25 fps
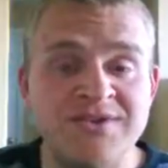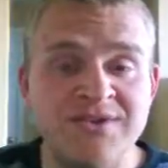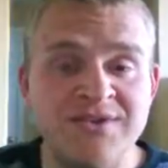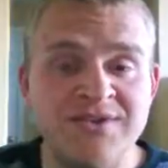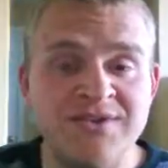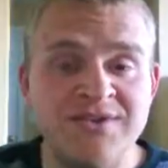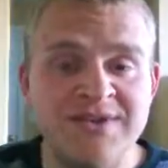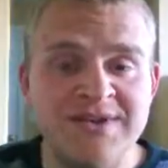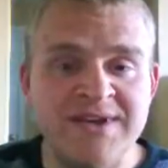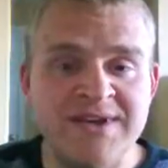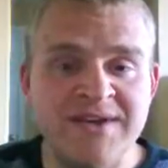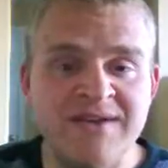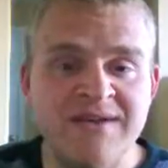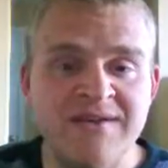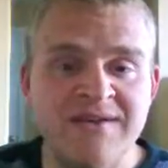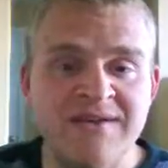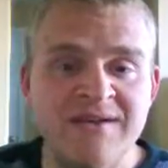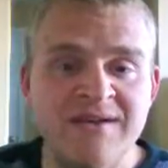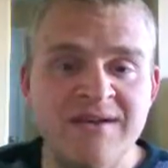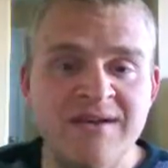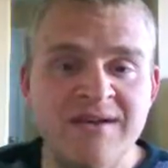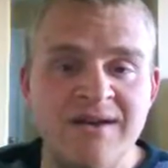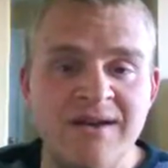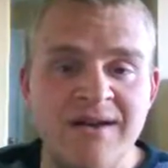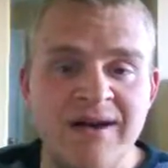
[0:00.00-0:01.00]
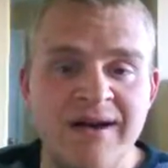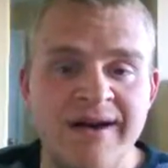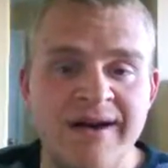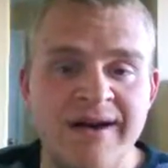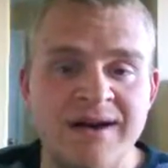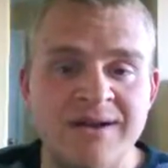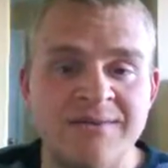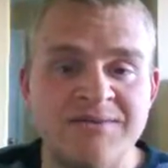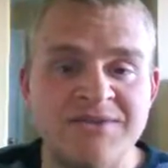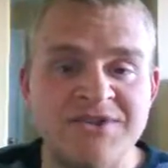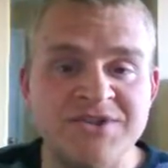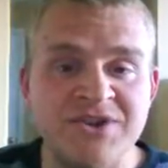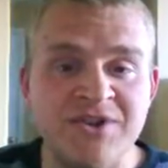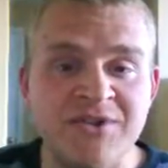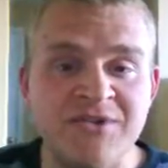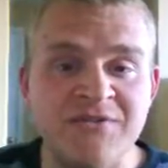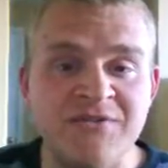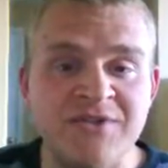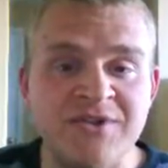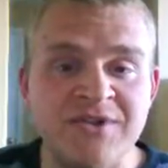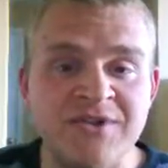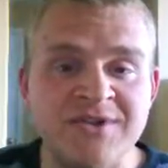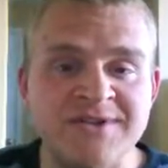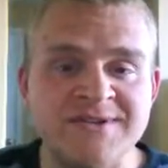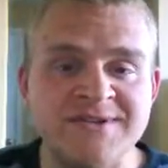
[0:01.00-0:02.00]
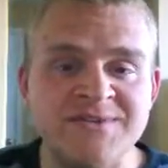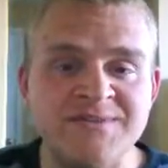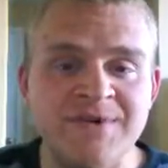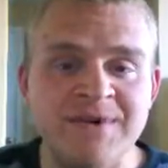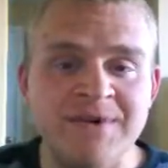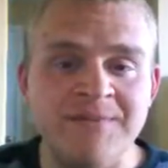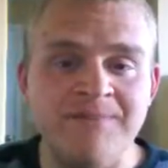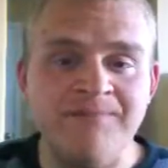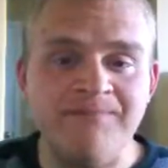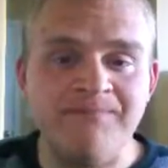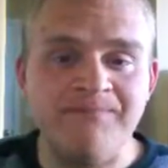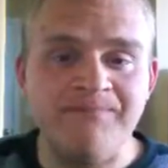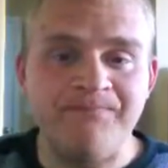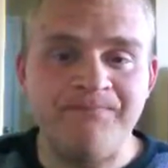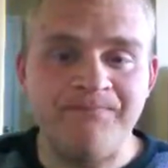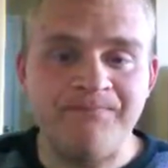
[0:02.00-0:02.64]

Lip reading: 13, to go for a little swim.